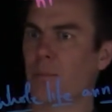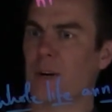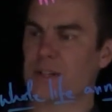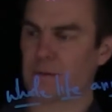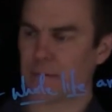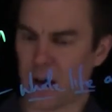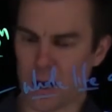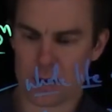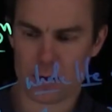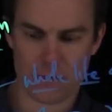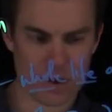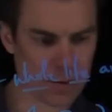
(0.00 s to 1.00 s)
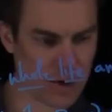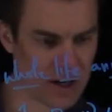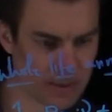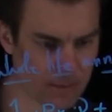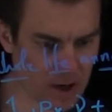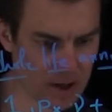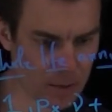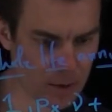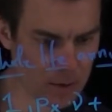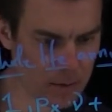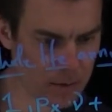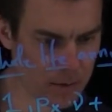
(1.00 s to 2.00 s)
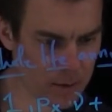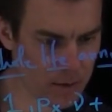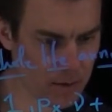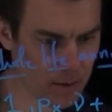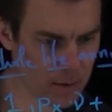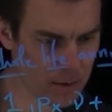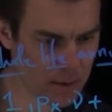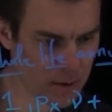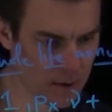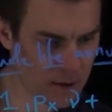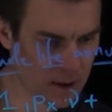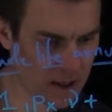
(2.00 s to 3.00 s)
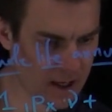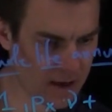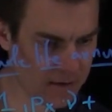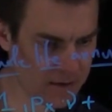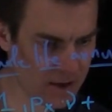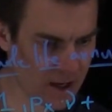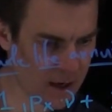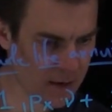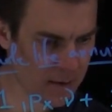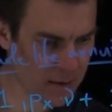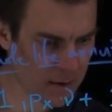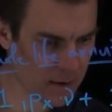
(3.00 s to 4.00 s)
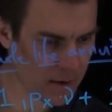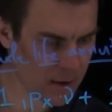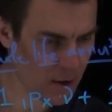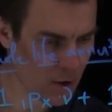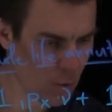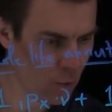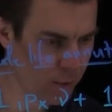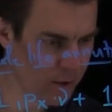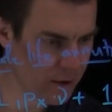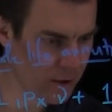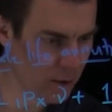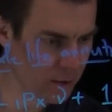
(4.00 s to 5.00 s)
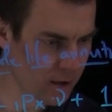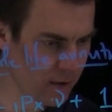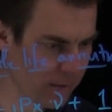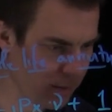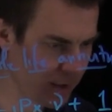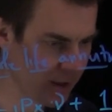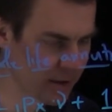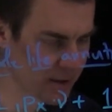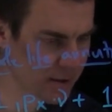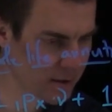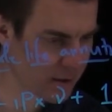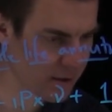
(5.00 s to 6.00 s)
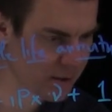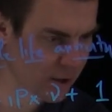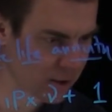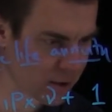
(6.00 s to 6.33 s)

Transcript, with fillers: present value of this random variable, e of z will be denoted for this. This is our